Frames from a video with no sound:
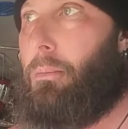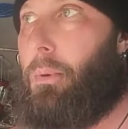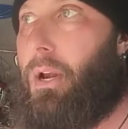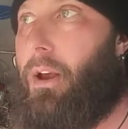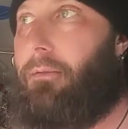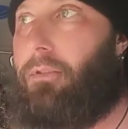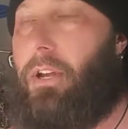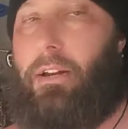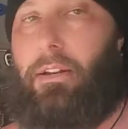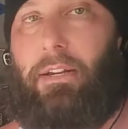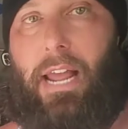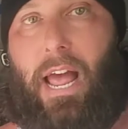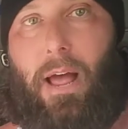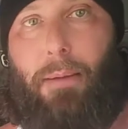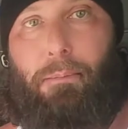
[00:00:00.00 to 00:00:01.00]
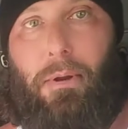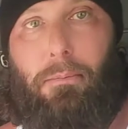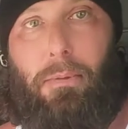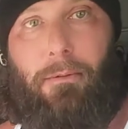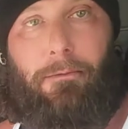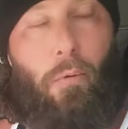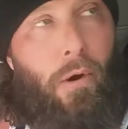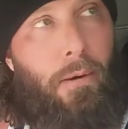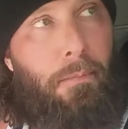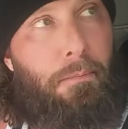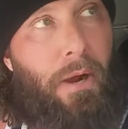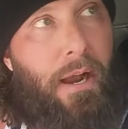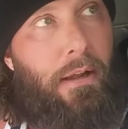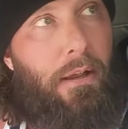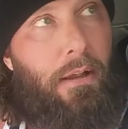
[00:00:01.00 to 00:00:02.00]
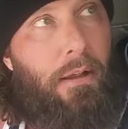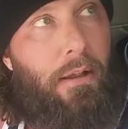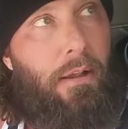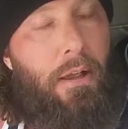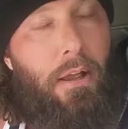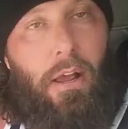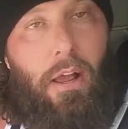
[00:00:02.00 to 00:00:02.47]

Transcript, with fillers: I mean, I've did camping before, but